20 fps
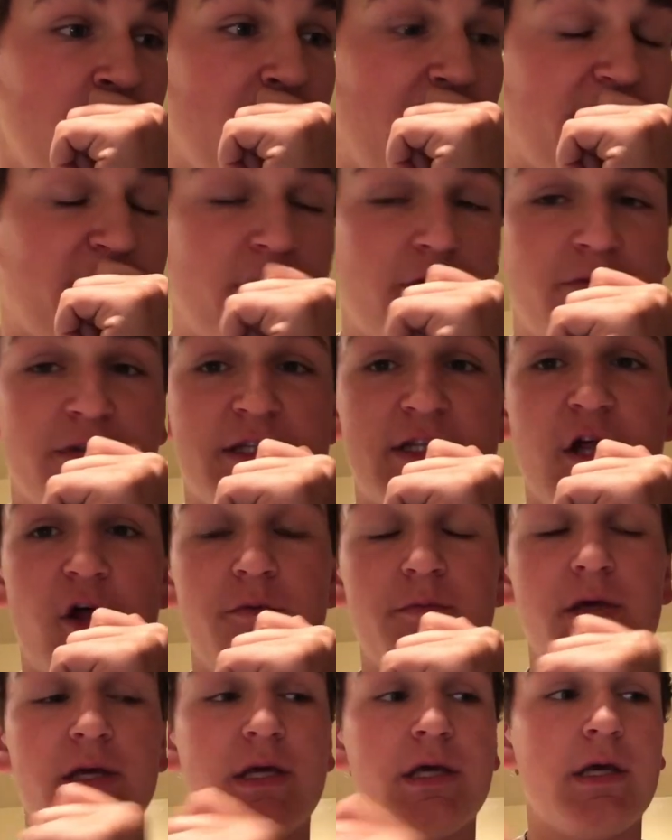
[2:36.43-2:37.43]
my friend was
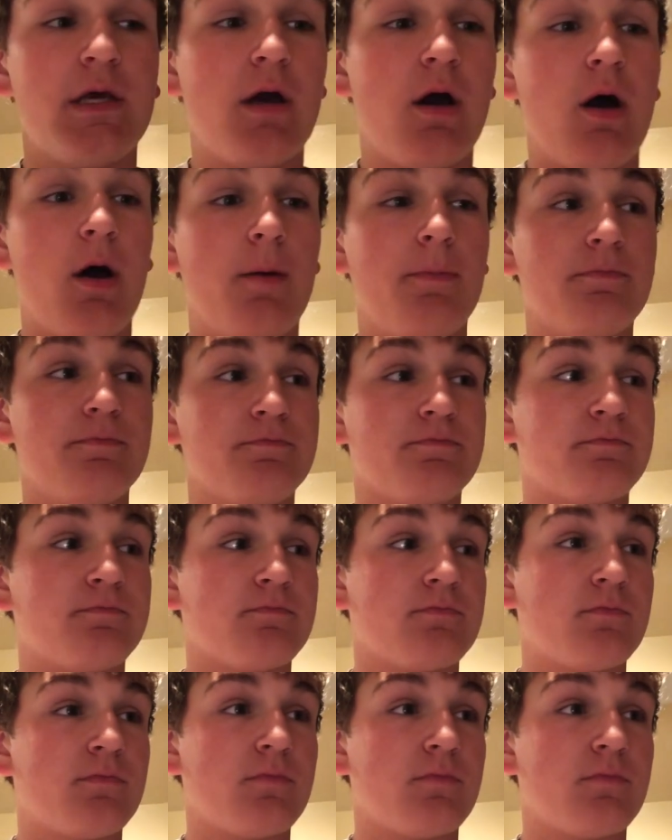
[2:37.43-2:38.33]
telling me, um,